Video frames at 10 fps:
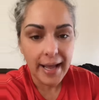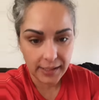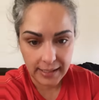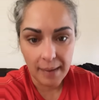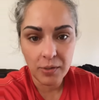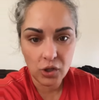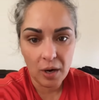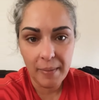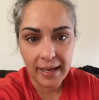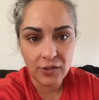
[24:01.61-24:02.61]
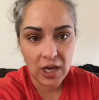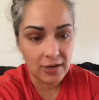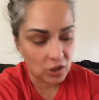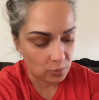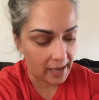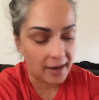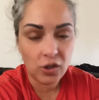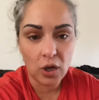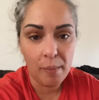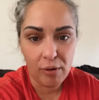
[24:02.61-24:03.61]
it's time to start making changes. We got to
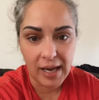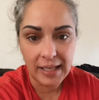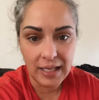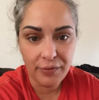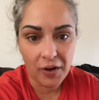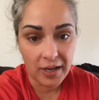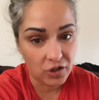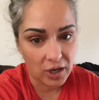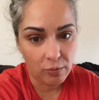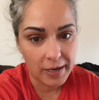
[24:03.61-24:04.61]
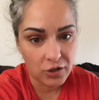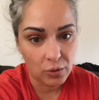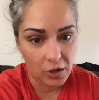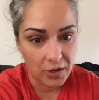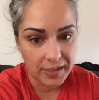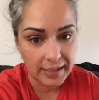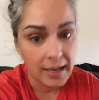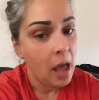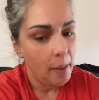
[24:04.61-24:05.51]
start breaking these fucking generational curses,